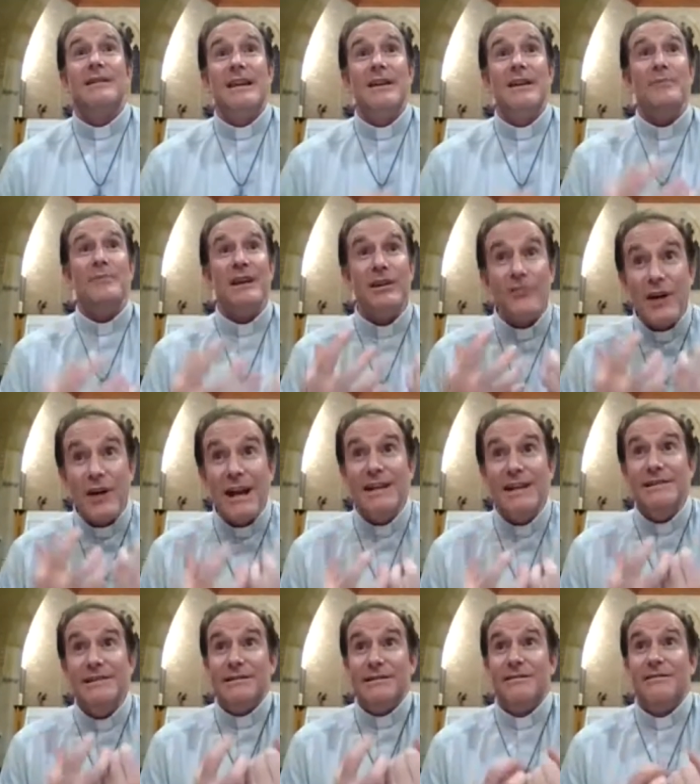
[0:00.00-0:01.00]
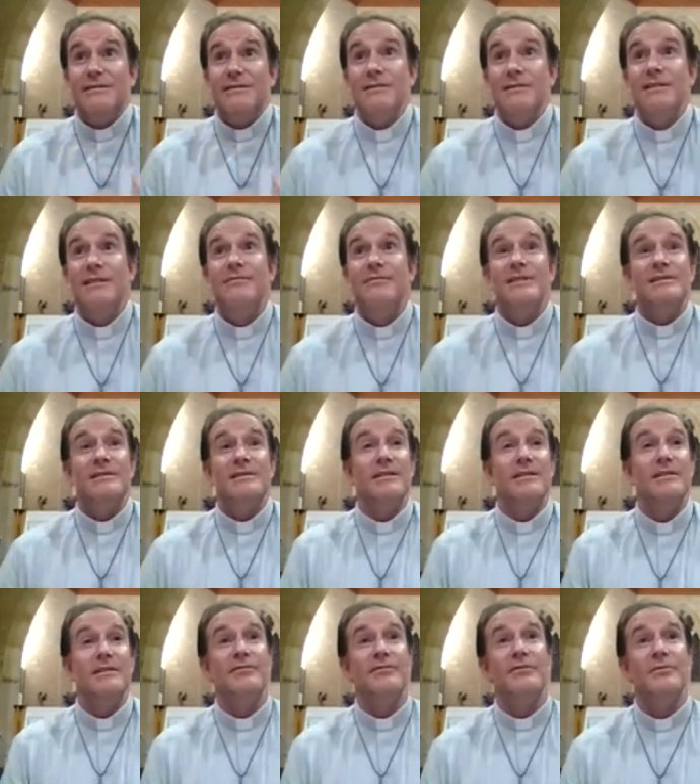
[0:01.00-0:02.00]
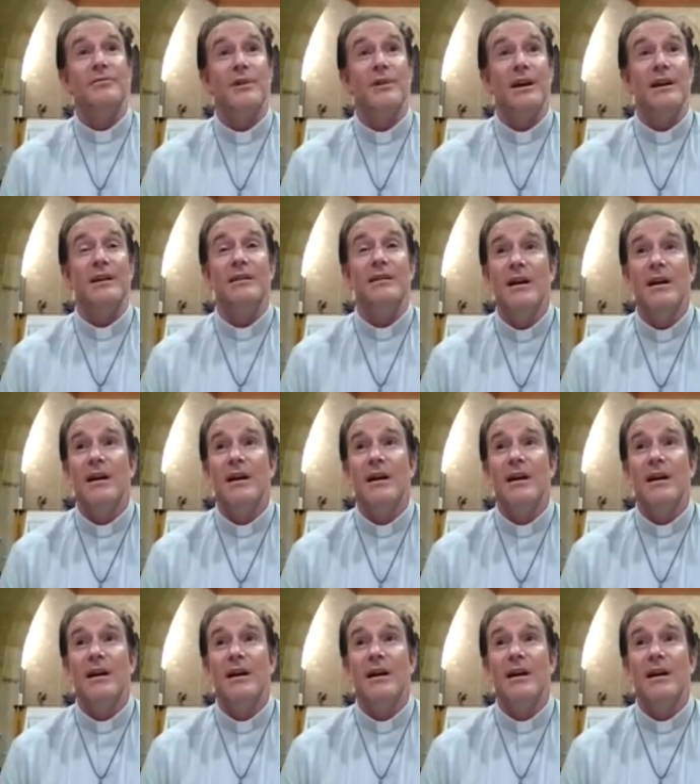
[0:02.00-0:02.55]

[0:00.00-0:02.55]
Give me grace to live this in a different way.